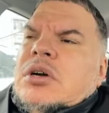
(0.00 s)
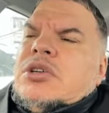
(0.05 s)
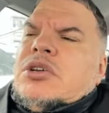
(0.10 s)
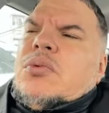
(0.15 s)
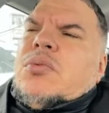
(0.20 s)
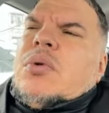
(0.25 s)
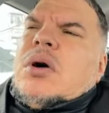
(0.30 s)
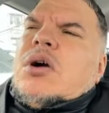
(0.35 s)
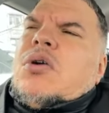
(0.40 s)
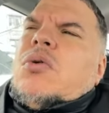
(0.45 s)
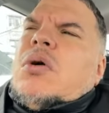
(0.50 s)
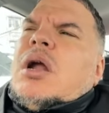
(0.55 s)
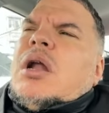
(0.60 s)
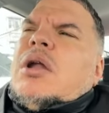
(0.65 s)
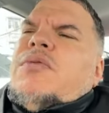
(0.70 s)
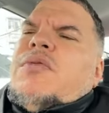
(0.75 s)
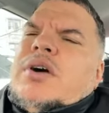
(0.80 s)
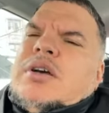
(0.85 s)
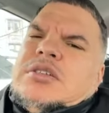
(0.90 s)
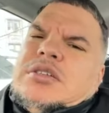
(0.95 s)
What
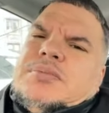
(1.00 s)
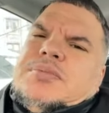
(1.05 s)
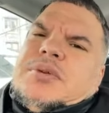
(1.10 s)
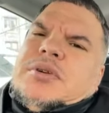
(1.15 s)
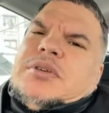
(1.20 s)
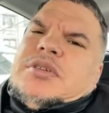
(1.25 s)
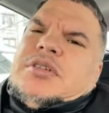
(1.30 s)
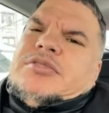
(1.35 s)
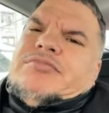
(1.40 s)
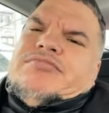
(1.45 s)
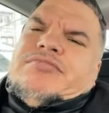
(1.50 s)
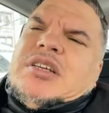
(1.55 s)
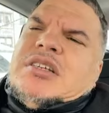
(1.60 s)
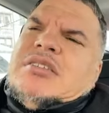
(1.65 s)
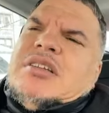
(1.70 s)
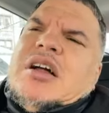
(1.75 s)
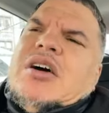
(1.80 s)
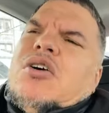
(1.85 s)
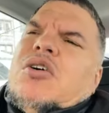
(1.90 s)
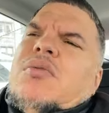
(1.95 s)
qualifies a person?
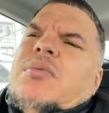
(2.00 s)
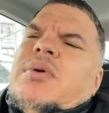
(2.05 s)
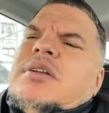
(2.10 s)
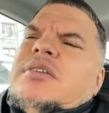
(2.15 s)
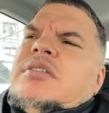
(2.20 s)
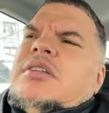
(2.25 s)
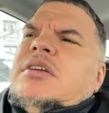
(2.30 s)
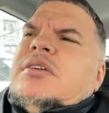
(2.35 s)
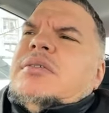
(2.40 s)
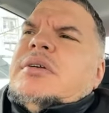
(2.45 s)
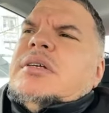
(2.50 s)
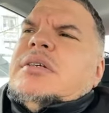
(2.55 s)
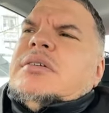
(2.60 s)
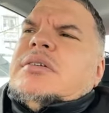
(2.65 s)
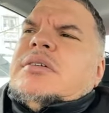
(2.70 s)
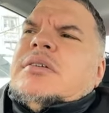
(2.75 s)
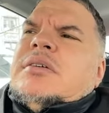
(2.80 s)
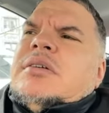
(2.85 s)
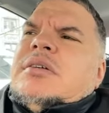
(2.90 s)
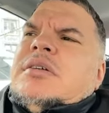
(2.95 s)
It's not always
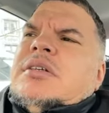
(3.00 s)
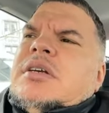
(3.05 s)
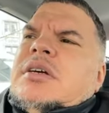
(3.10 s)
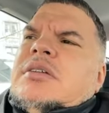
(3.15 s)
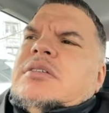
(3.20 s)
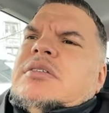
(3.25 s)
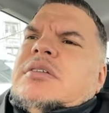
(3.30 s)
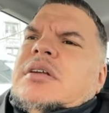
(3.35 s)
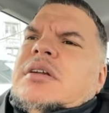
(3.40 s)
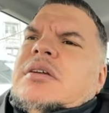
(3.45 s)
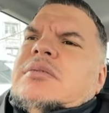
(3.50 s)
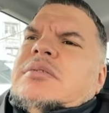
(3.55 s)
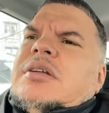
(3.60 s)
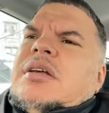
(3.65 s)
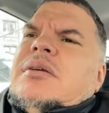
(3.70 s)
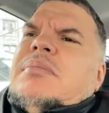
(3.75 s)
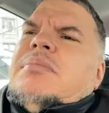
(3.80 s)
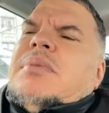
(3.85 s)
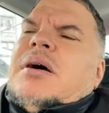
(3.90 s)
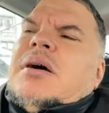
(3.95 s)
degrees. You understand what I'm
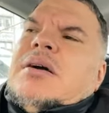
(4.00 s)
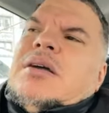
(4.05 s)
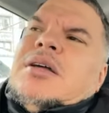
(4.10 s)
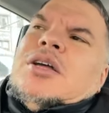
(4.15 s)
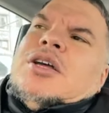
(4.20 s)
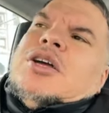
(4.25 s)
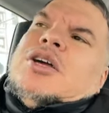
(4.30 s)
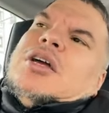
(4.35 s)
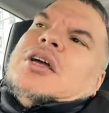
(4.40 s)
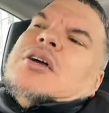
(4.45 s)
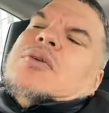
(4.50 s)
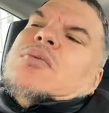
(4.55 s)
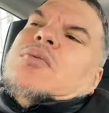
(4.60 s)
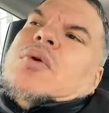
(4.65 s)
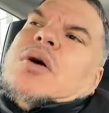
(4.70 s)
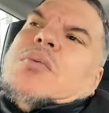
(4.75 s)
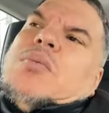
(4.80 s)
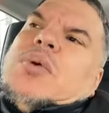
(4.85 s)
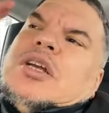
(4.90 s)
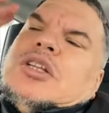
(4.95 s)
saying? But
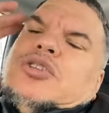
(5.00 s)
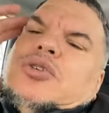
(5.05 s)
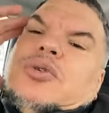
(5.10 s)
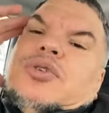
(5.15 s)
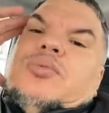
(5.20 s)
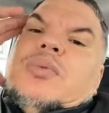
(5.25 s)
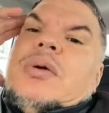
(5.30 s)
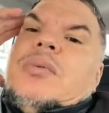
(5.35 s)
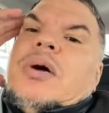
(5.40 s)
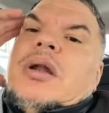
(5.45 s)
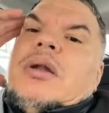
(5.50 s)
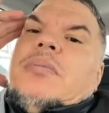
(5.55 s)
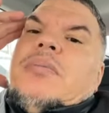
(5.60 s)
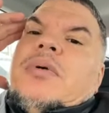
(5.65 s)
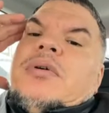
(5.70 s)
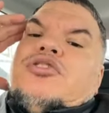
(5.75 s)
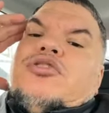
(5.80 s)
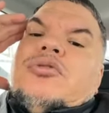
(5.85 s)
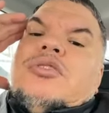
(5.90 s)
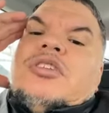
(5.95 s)
what we do is
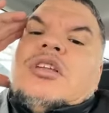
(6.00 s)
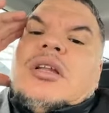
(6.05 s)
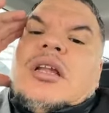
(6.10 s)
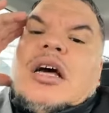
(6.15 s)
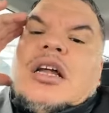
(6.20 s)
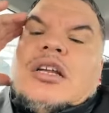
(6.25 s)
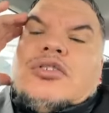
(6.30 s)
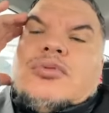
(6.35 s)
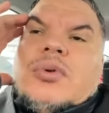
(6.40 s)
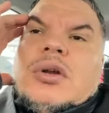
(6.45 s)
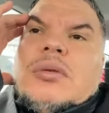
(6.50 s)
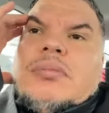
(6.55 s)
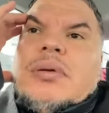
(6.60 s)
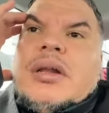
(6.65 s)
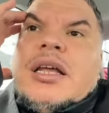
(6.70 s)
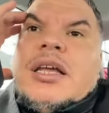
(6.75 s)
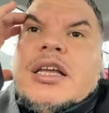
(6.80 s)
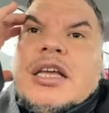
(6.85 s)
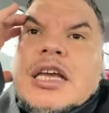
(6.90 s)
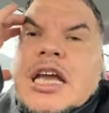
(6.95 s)
students of knowledge want to
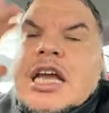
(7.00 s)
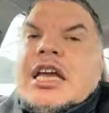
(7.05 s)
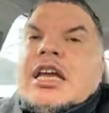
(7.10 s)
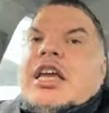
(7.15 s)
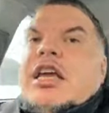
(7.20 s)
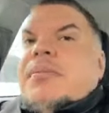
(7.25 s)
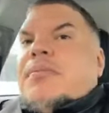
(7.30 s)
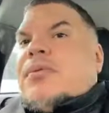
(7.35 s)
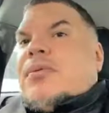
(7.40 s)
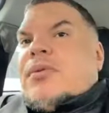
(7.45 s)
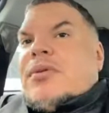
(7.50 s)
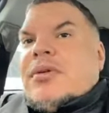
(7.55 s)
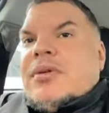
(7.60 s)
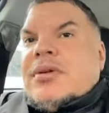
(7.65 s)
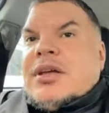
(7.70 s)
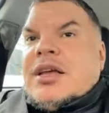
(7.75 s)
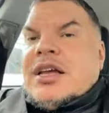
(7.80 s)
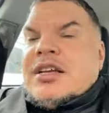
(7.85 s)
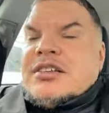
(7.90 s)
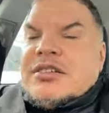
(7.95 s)
play gatekeeper
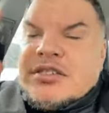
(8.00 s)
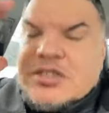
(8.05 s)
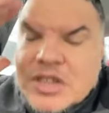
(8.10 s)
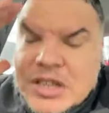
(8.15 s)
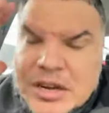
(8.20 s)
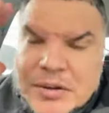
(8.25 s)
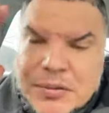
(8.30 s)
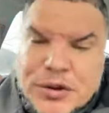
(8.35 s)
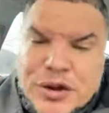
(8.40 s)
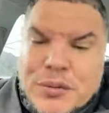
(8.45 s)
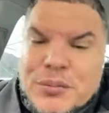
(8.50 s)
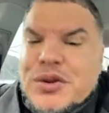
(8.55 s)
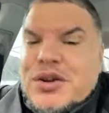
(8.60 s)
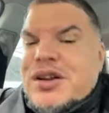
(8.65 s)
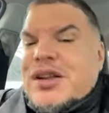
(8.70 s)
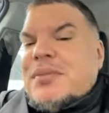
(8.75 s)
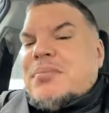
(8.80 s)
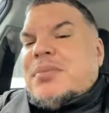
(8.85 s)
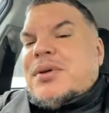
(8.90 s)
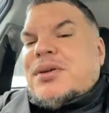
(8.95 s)
instead of
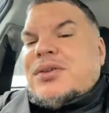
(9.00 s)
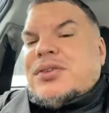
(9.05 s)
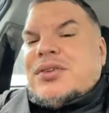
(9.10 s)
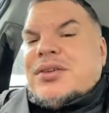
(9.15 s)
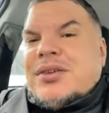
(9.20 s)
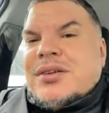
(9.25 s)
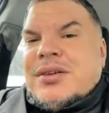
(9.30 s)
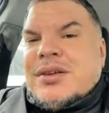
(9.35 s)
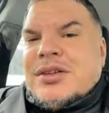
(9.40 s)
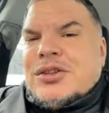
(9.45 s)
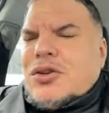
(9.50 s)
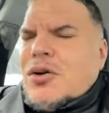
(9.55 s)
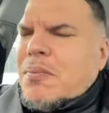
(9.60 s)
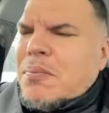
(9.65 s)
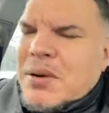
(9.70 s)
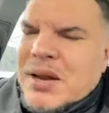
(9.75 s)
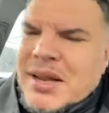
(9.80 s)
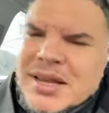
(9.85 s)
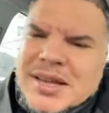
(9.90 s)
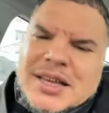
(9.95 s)
community builder.
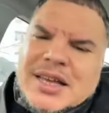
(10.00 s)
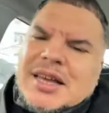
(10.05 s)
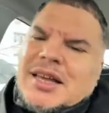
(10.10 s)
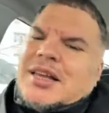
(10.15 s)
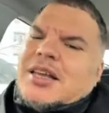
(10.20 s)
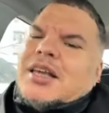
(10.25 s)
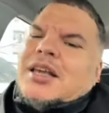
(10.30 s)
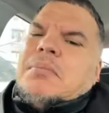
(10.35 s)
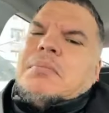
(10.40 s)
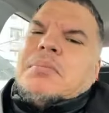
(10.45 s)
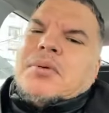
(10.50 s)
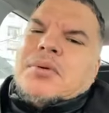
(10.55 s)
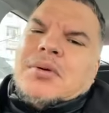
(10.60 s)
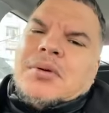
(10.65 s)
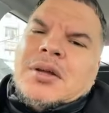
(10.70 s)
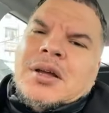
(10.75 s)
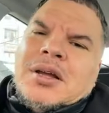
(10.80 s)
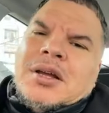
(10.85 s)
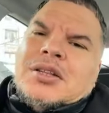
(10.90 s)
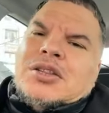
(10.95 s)
Don't play
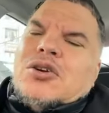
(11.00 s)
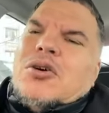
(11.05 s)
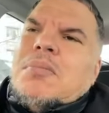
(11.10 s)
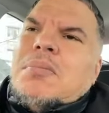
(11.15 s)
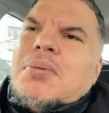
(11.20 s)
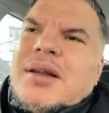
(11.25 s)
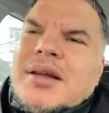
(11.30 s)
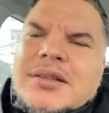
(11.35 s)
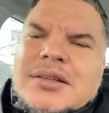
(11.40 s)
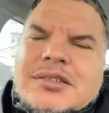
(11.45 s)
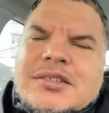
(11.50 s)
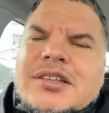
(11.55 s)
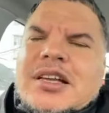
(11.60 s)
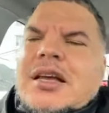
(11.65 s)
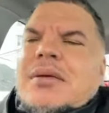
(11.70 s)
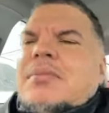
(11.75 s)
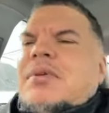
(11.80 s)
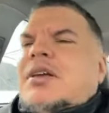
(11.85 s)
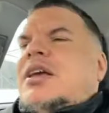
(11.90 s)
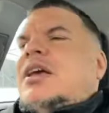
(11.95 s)
gatekeeper. Don't play the
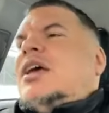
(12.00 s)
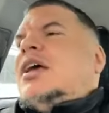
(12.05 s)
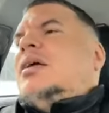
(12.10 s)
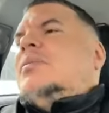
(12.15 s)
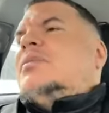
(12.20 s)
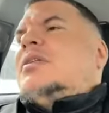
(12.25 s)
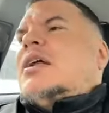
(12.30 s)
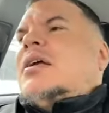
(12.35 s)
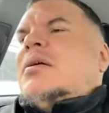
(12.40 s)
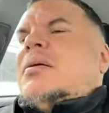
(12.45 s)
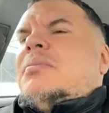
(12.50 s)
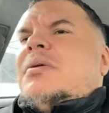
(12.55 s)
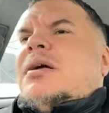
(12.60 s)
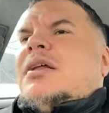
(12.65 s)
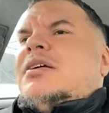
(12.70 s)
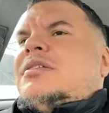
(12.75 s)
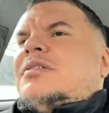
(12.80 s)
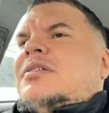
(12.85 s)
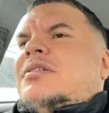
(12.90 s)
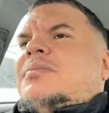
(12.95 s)
same game that
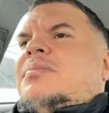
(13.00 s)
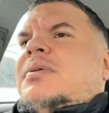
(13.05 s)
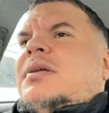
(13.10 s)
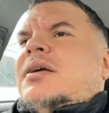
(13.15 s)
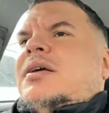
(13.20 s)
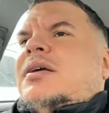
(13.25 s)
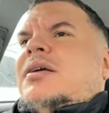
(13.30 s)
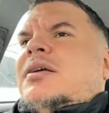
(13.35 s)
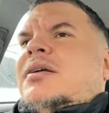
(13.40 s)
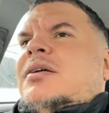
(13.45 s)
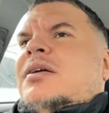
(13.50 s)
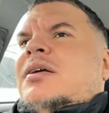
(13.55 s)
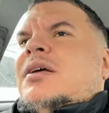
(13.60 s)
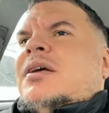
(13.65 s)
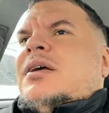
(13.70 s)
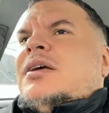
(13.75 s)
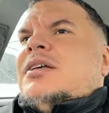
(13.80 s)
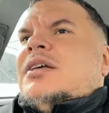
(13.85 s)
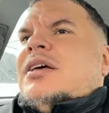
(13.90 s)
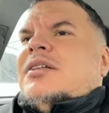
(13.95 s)
everybody else is playing.
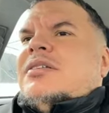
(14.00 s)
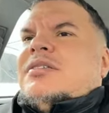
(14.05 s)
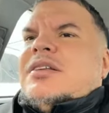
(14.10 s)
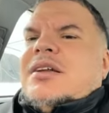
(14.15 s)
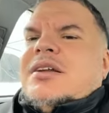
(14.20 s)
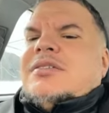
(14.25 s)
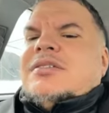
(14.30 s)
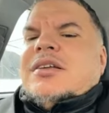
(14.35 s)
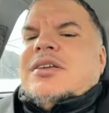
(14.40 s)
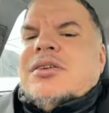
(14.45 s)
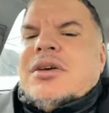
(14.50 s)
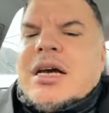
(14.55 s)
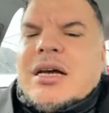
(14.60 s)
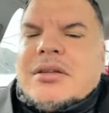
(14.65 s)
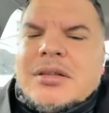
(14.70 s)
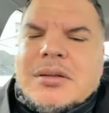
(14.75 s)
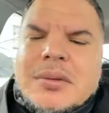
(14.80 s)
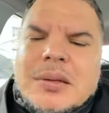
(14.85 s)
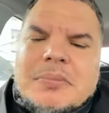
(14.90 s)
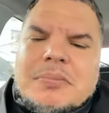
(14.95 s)
You understand what I'm saying? You
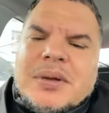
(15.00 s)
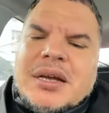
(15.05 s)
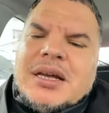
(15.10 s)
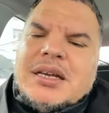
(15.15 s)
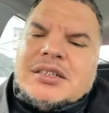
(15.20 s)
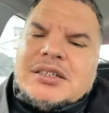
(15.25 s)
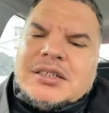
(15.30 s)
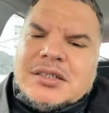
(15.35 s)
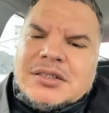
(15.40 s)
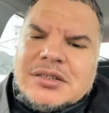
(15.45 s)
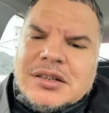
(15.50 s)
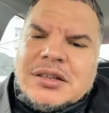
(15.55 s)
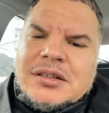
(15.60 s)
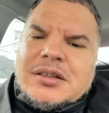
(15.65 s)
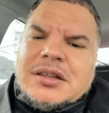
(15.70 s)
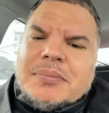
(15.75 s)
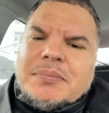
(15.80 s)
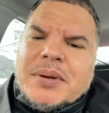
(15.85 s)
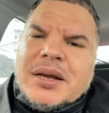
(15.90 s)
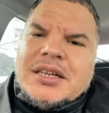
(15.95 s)
have to be patient
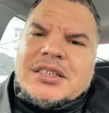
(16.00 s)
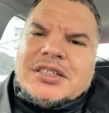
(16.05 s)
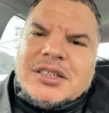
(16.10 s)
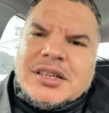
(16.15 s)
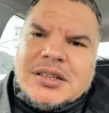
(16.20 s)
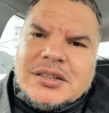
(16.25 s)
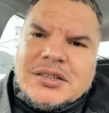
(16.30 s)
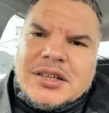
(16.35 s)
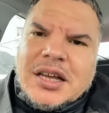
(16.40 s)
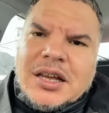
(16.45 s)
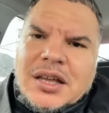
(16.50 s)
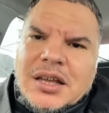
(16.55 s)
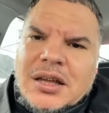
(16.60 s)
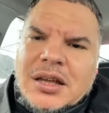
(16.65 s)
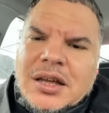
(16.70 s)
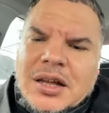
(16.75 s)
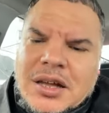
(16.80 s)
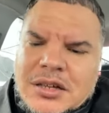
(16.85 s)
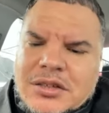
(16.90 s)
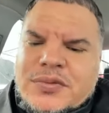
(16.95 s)
and take
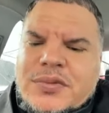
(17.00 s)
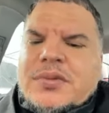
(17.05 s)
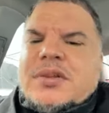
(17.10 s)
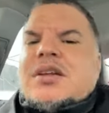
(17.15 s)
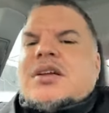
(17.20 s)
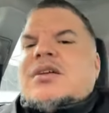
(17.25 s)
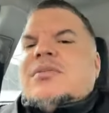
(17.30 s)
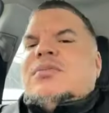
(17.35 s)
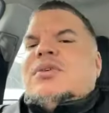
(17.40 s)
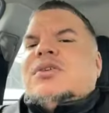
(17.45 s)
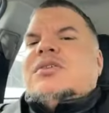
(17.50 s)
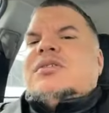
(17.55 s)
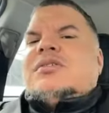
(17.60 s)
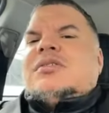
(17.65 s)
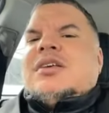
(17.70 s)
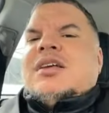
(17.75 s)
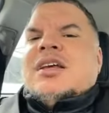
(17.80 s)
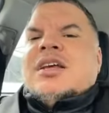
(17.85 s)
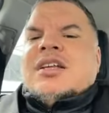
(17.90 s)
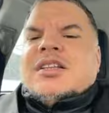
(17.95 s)
your hits from the
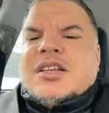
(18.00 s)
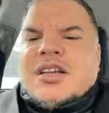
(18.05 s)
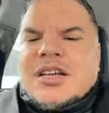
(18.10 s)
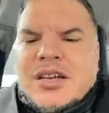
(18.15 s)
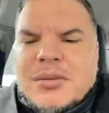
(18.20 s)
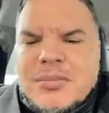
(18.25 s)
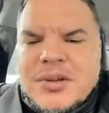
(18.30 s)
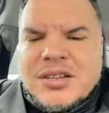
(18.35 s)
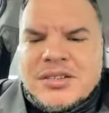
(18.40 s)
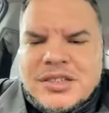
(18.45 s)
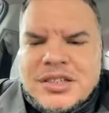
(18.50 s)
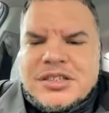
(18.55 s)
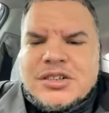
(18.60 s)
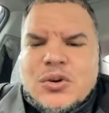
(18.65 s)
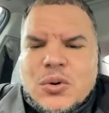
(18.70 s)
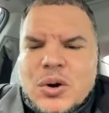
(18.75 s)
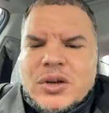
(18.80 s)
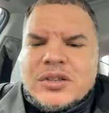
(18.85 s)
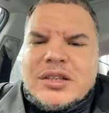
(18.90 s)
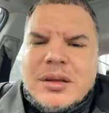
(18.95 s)
community. The community is
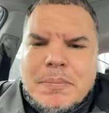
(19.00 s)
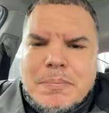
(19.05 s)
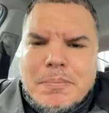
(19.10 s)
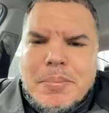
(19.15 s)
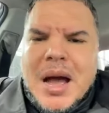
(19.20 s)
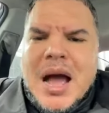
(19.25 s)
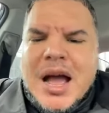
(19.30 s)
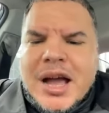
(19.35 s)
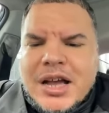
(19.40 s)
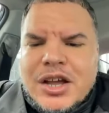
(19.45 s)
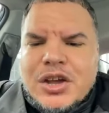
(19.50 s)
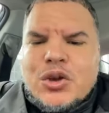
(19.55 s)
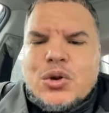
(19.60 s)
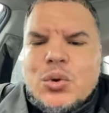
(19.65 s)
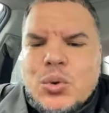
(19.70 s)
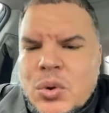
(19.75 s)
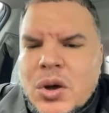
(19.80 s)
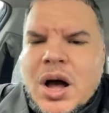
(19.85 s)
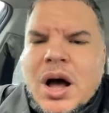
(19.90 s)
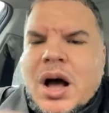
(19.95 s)
going to bang
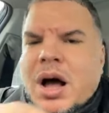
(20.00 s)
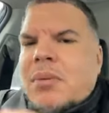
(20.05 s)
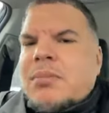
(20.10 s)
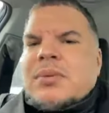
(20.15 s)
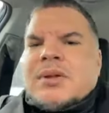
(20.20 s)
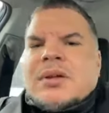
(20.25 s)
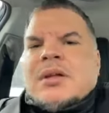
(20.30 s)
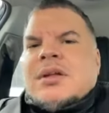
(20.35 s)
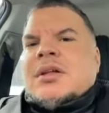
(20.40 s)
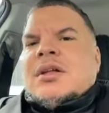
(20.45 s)
you up.